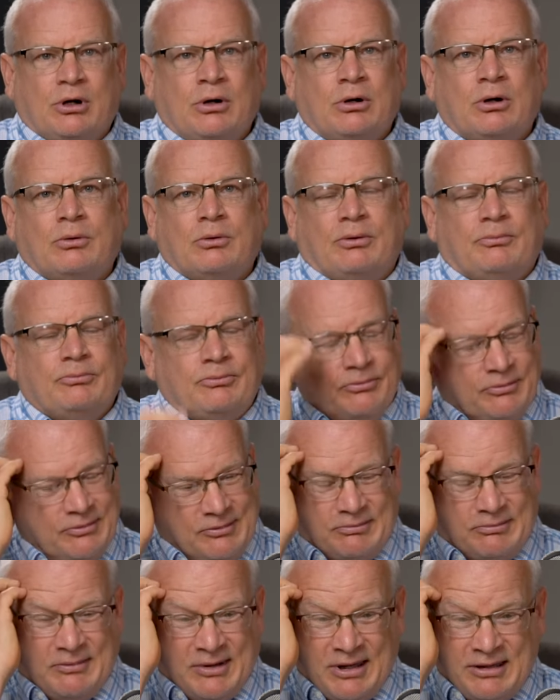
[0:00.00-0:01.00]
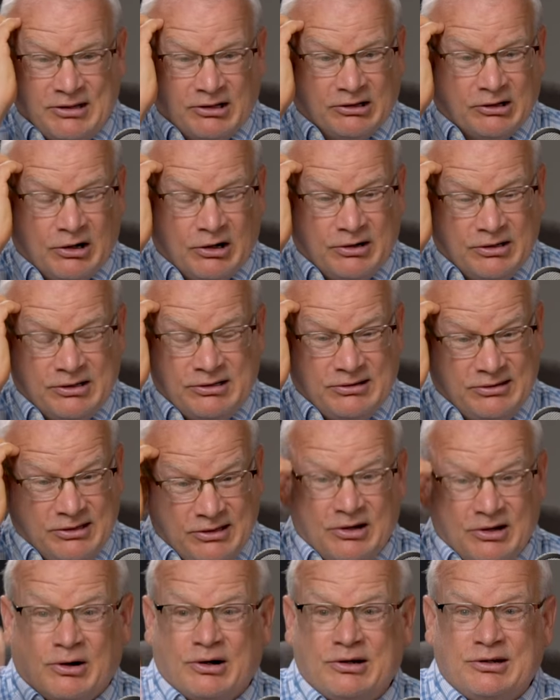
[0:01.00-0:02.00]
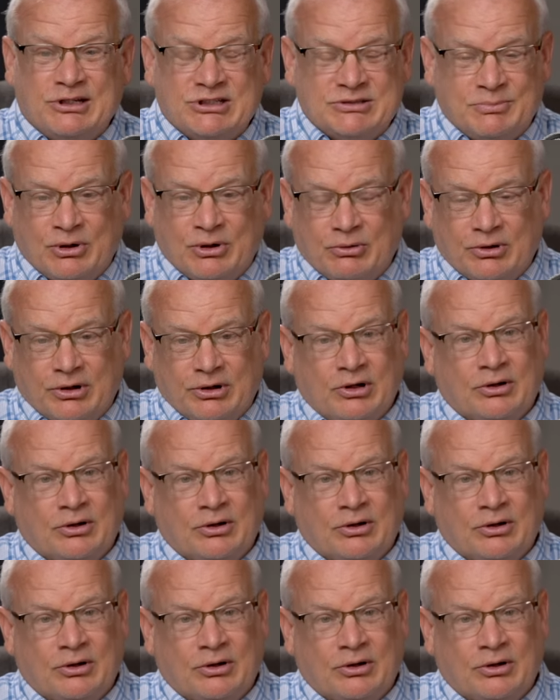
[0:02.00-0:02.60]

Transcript: oh, and the, the yard needs mowing.